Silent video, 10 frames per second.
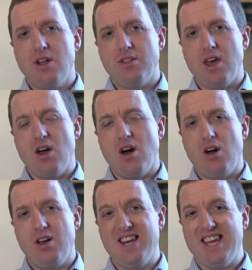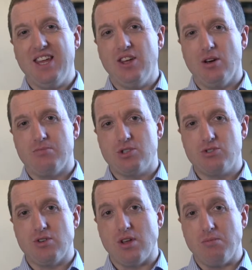They are an income
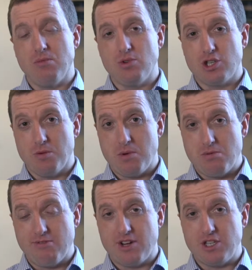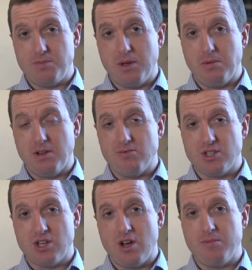stream which can be provided to people in
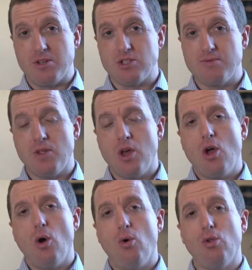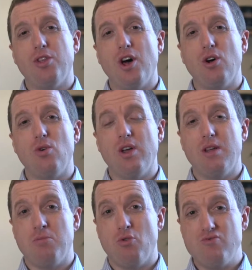retirement, although
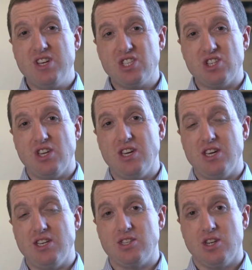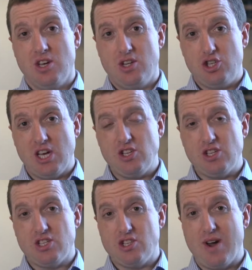in more recent years
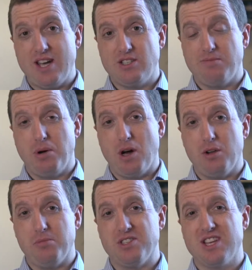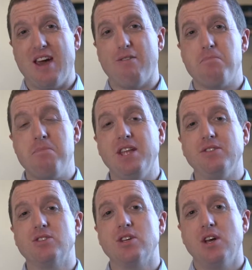changes to Acts of Parliament have
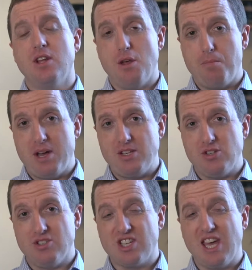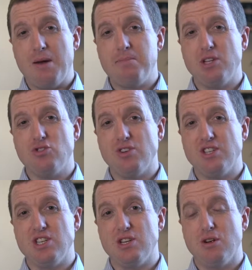meant that pensions can be
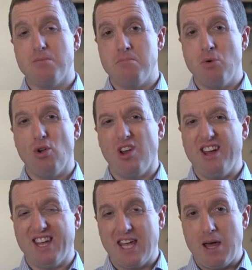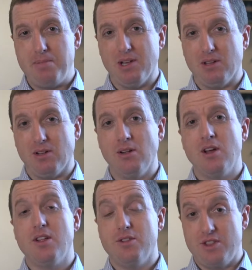treated more like capital
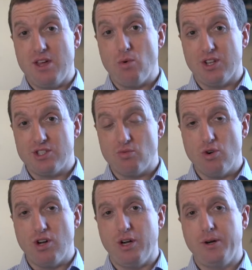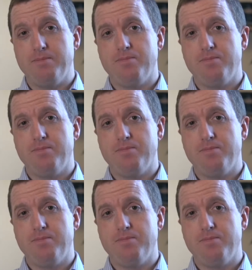than they once were.